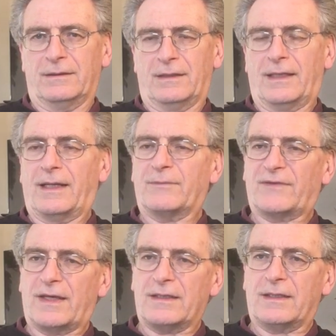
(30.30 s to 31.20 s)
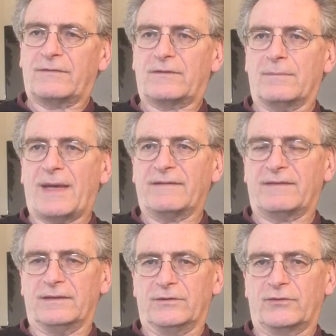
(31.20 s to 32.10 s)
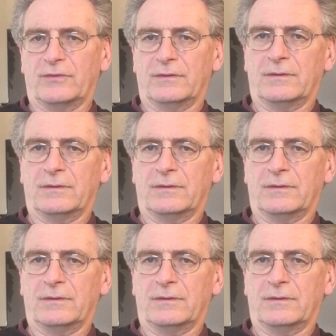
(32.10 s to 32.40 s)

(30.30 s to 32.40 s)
And I'm saying it's the message